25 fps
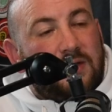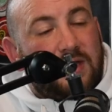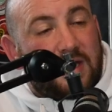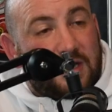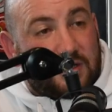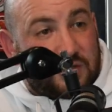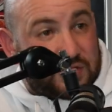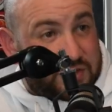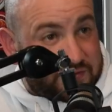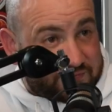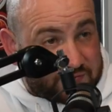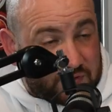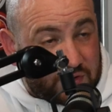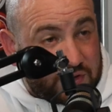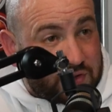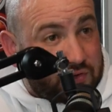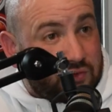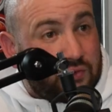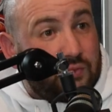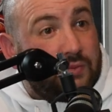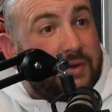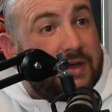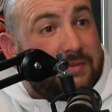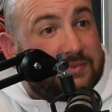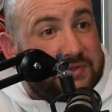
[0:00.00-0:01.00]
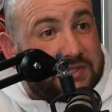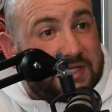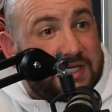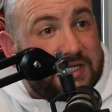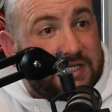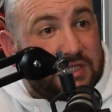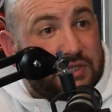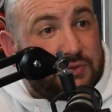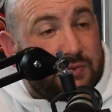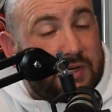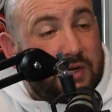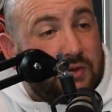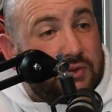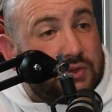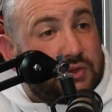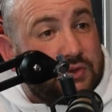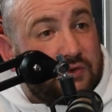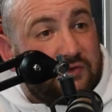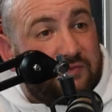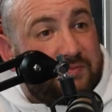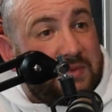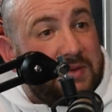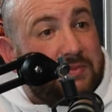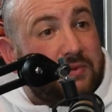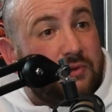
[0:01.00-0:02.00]
Yeah, because you've got your own website as well, so
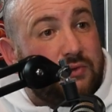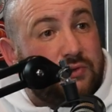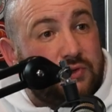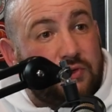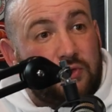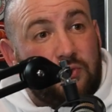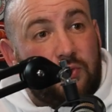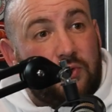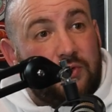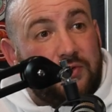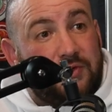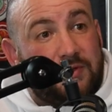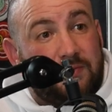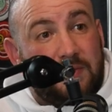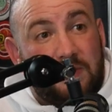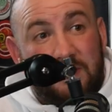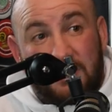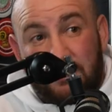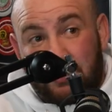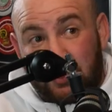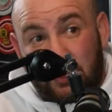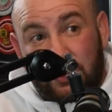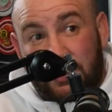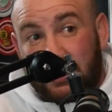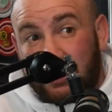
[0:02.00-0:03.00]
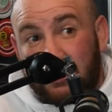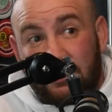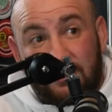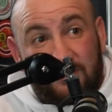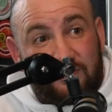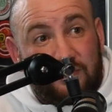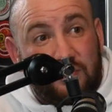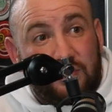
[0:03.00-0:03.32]
if people do want to maybe book you in the